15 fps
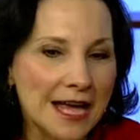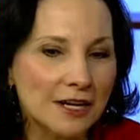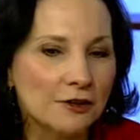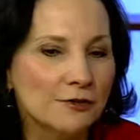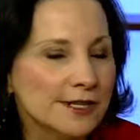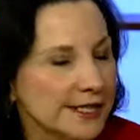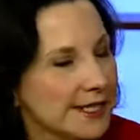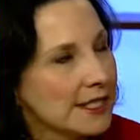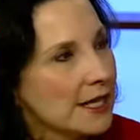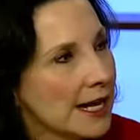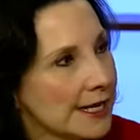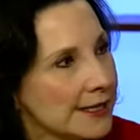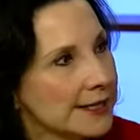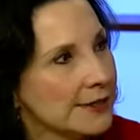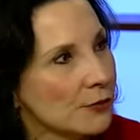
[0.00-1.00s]
fat
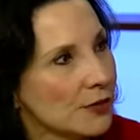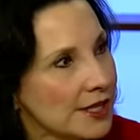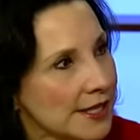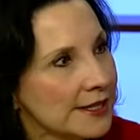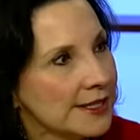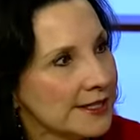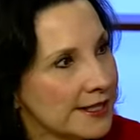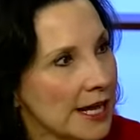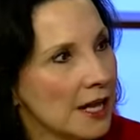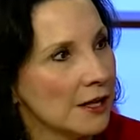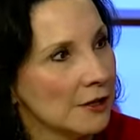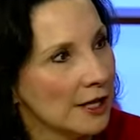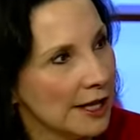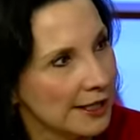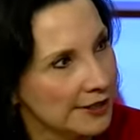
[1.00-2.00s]
crystallizes within the
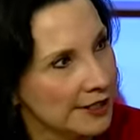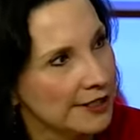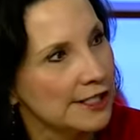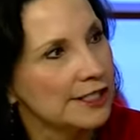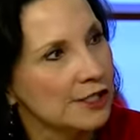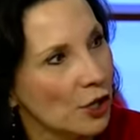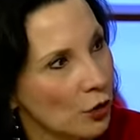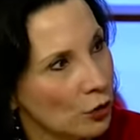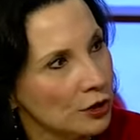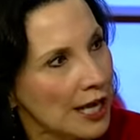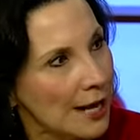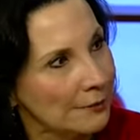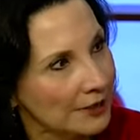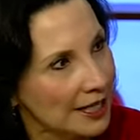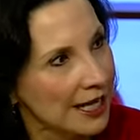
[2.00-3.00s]
cell as this cold
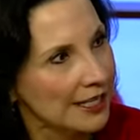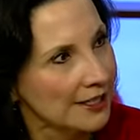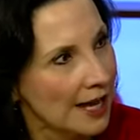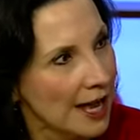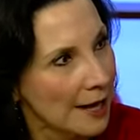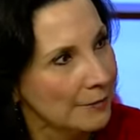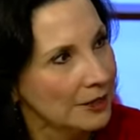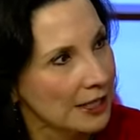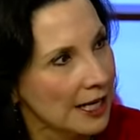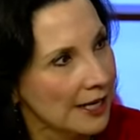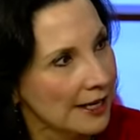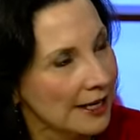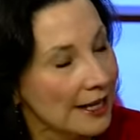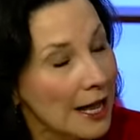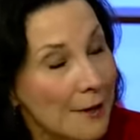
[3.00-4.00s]
applicate applica
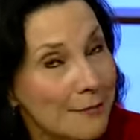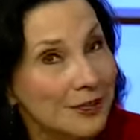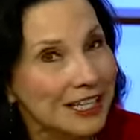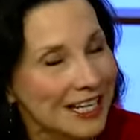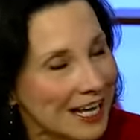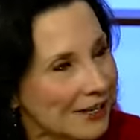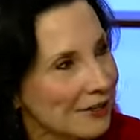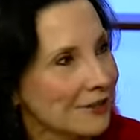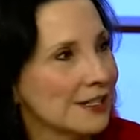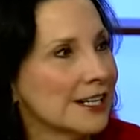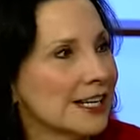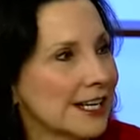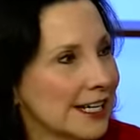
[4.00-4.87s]
applicator